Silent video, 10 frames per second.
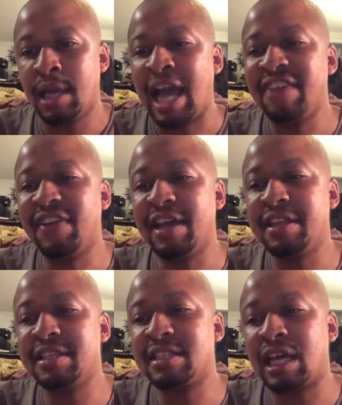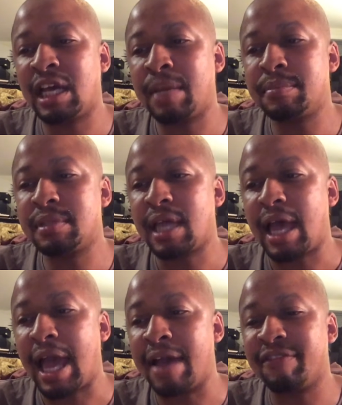I find these times
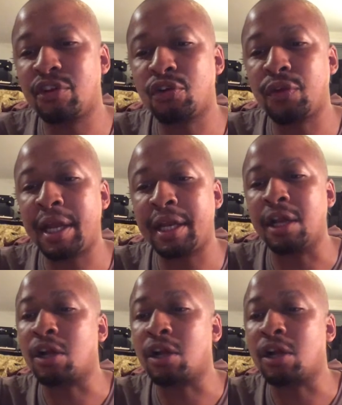have created